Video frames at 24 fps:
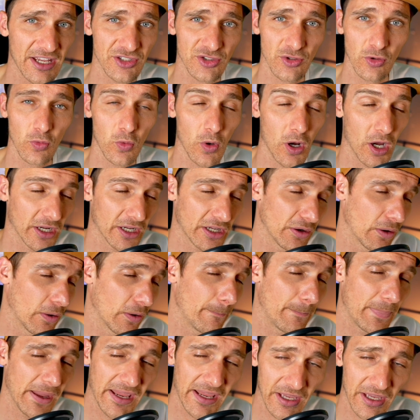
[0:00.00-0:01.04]
as you're working
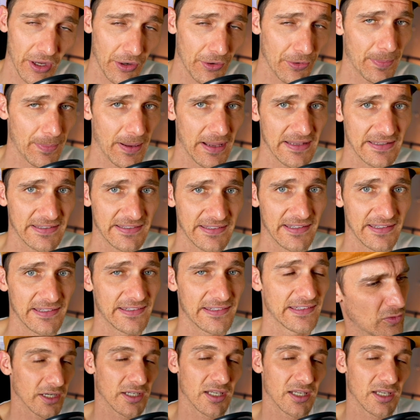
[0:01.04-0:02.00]
on big code bases.